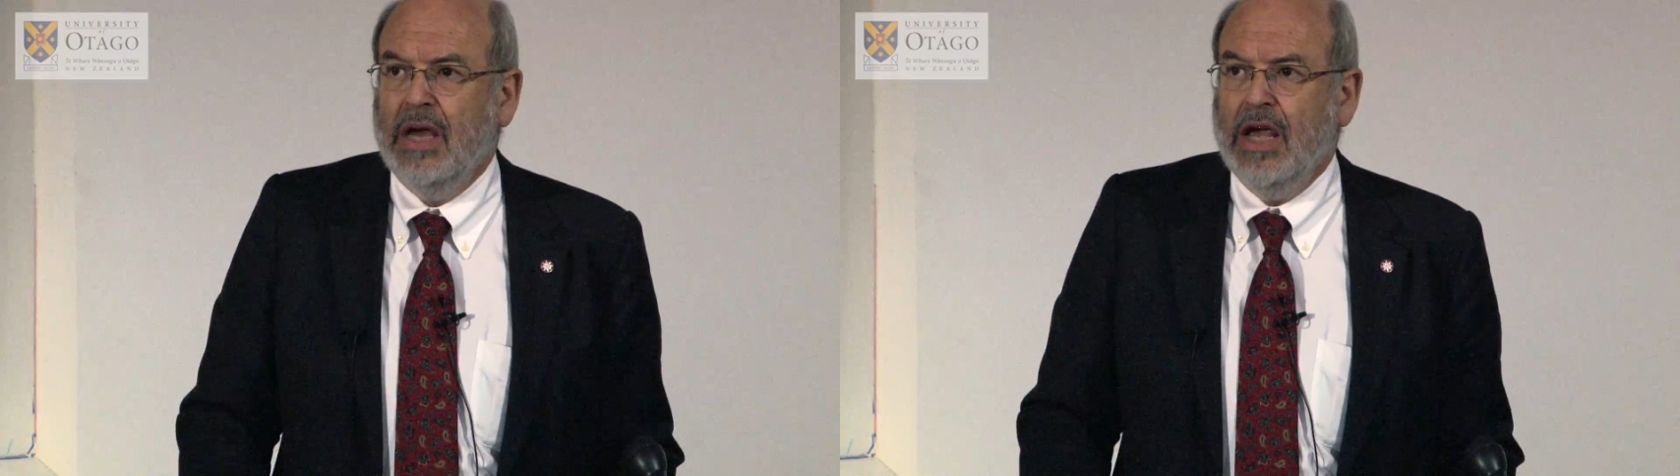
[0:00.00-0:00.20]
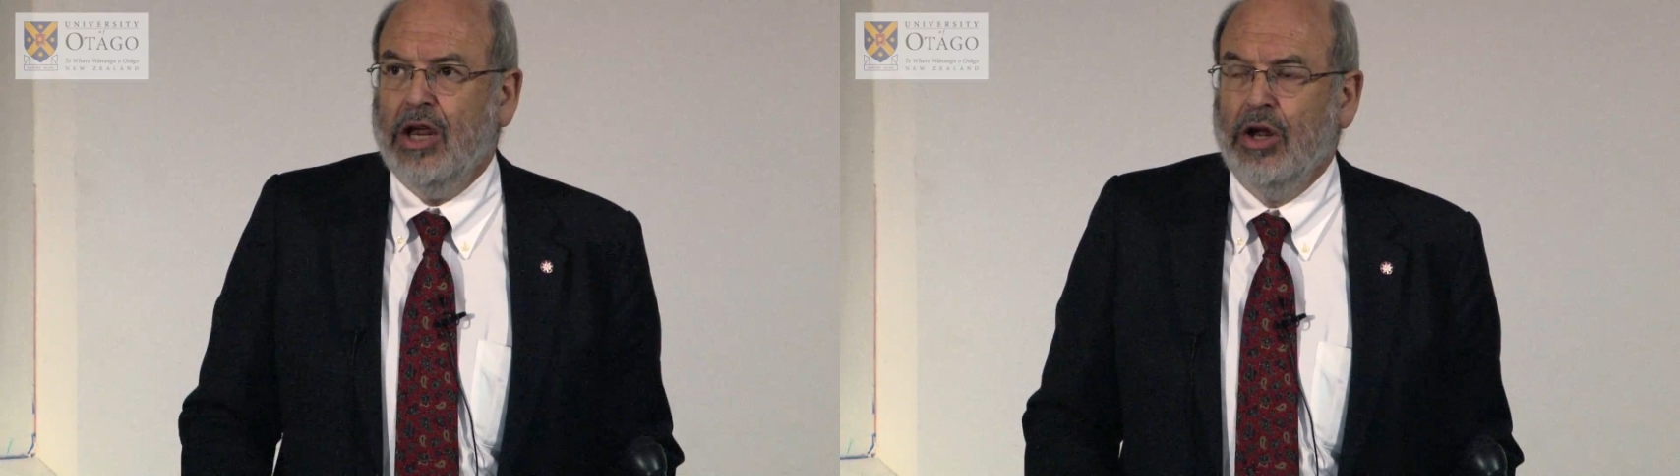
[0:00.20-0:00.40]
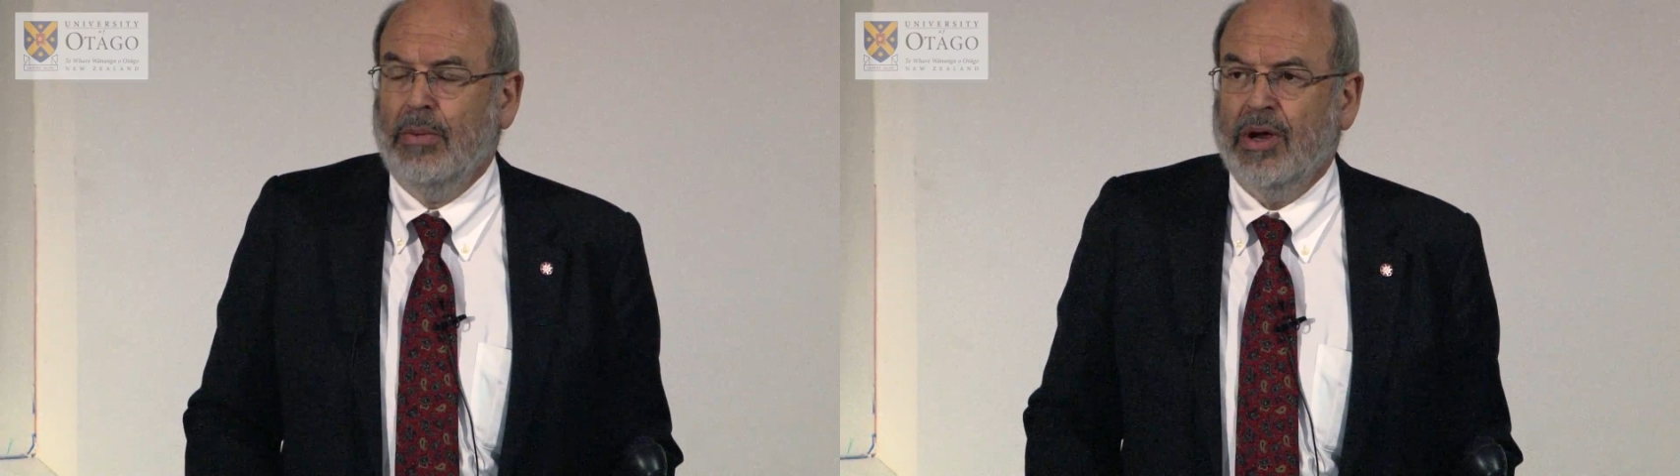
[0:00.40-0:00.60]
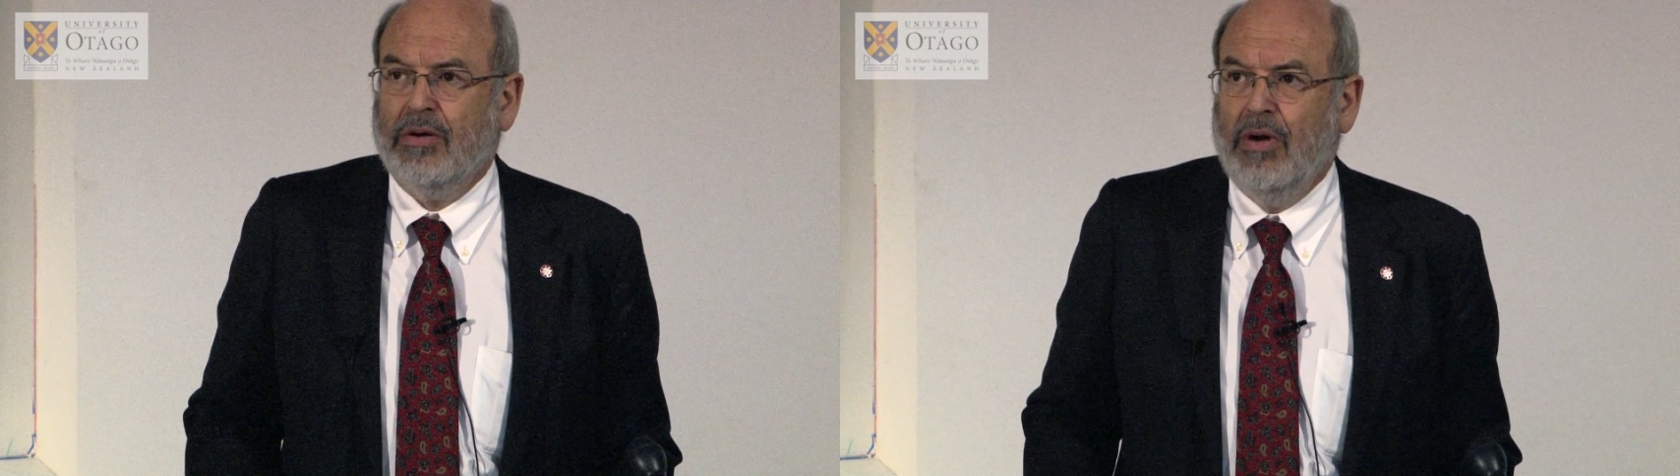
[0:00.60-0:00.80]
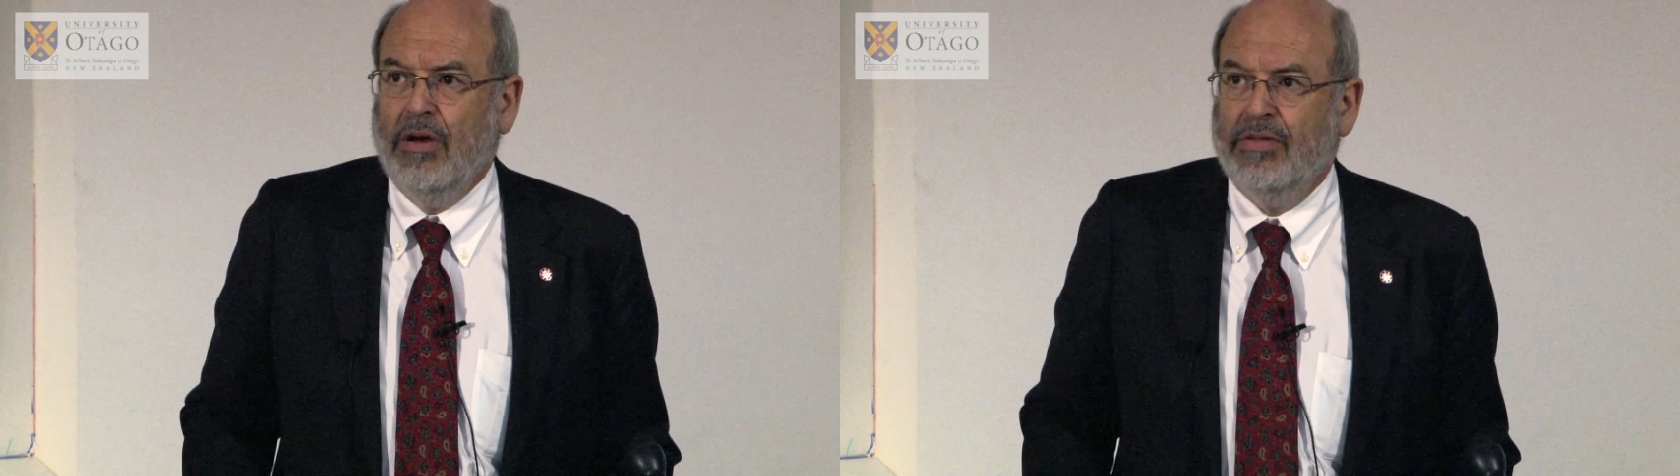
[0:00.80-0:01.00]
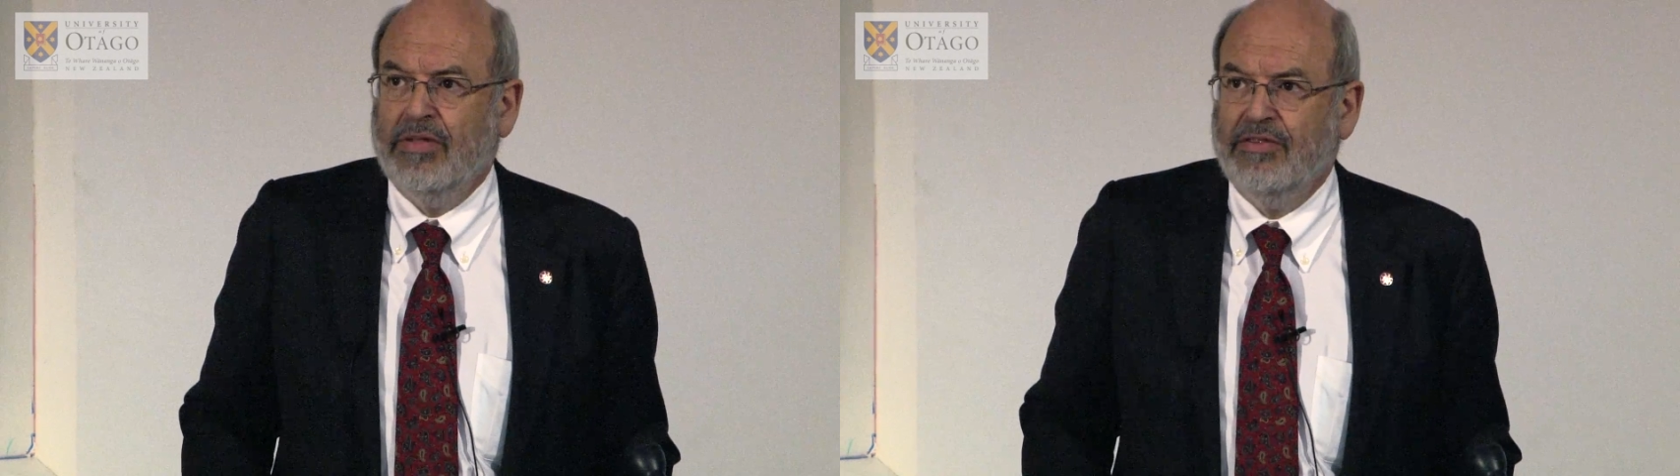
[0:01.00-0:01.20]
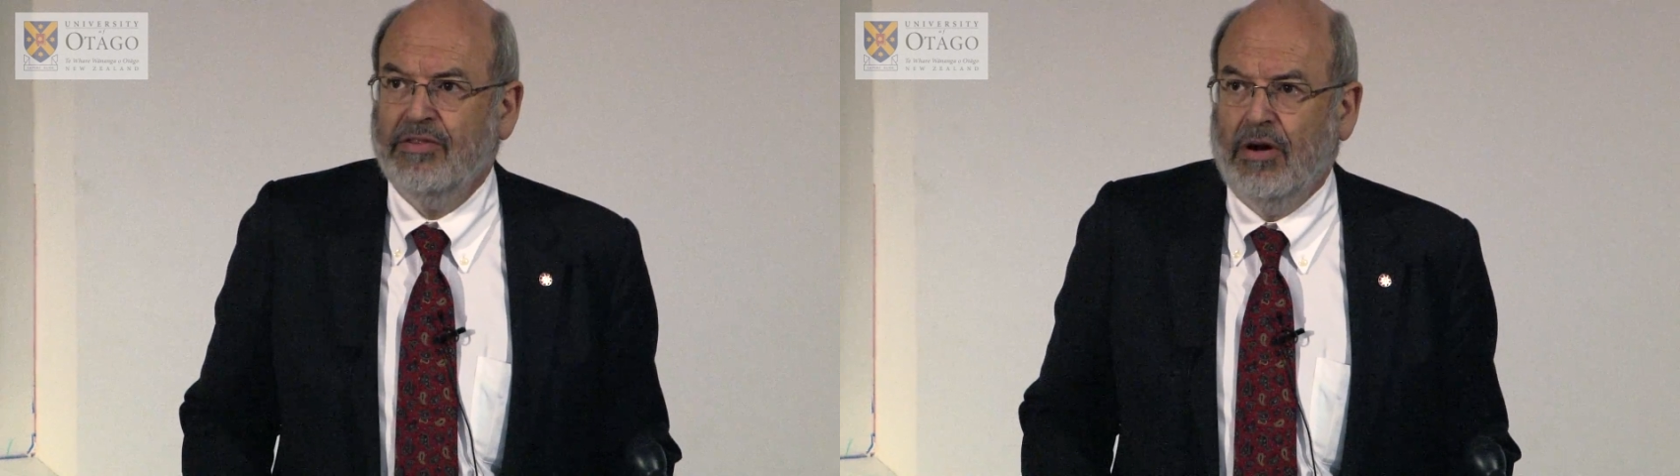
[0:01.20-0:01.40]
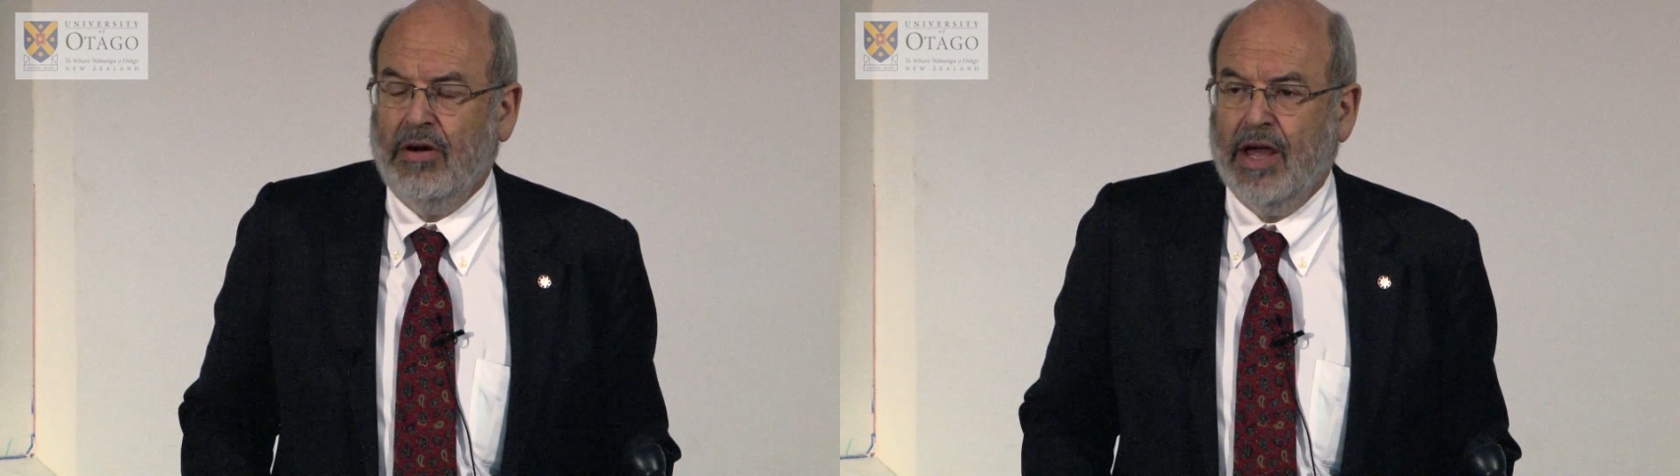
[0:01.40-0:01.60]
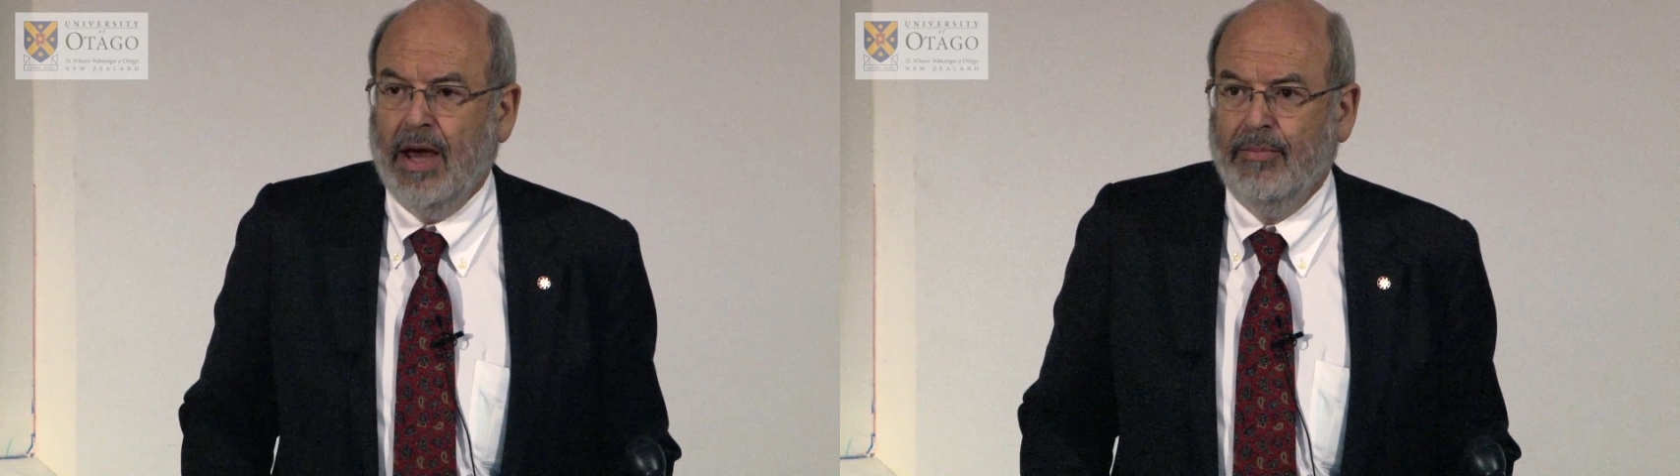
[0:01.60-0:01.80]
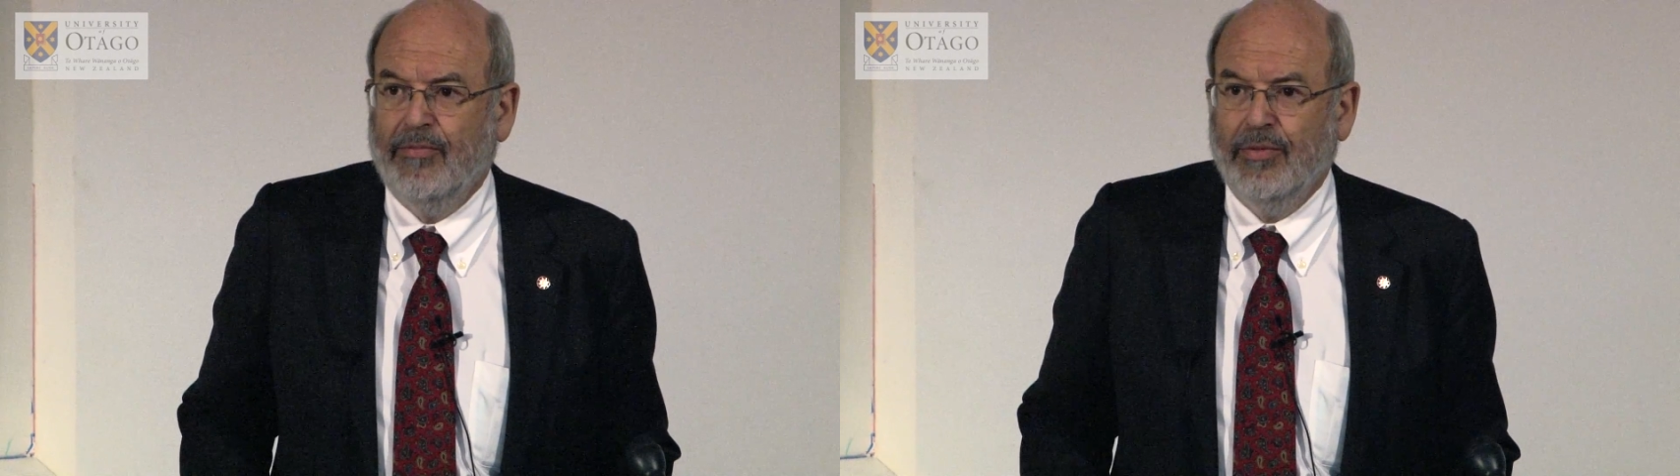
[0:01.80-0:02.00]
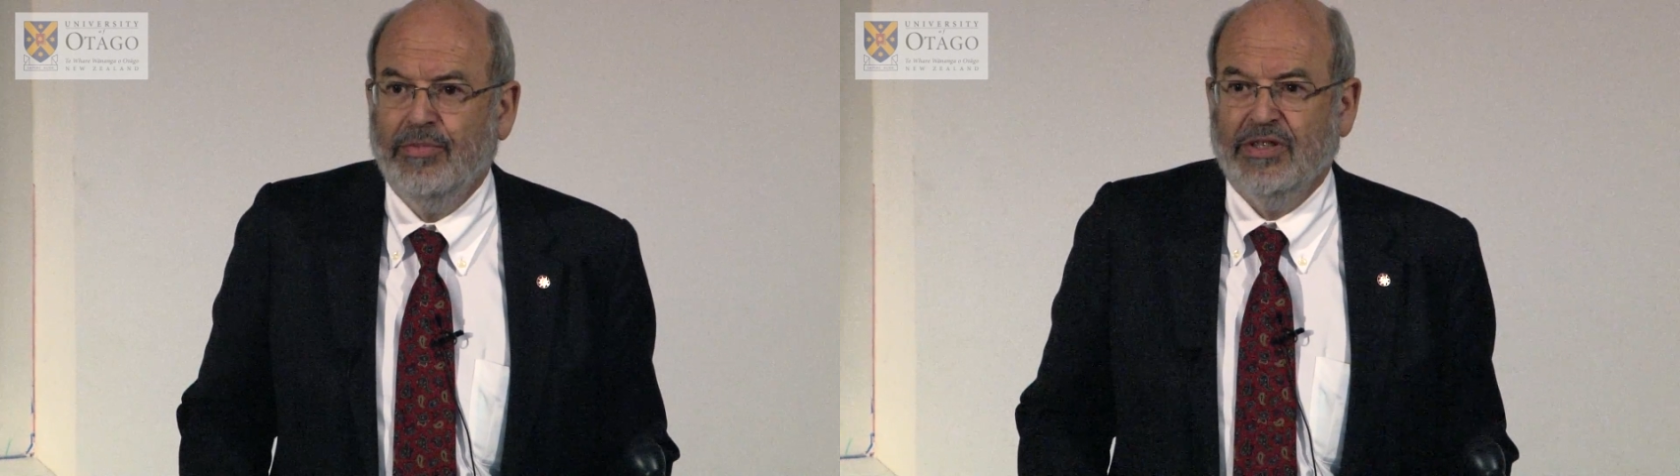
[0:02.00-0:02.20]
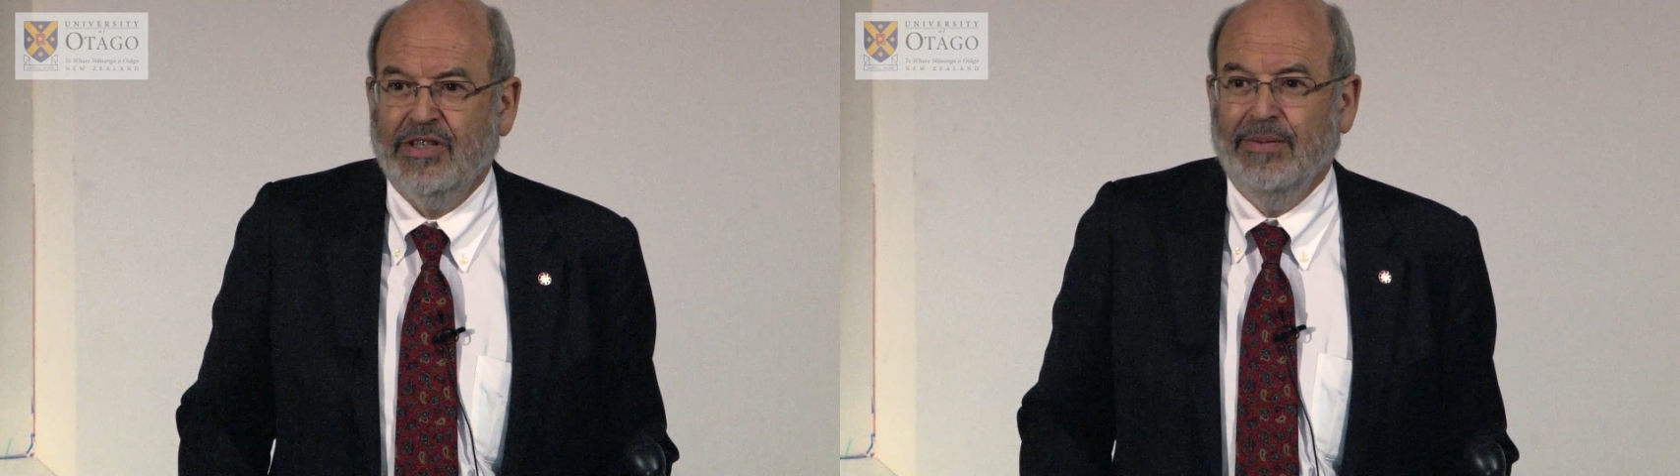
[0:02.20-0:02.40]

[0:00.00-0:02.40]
economic growth does not come from just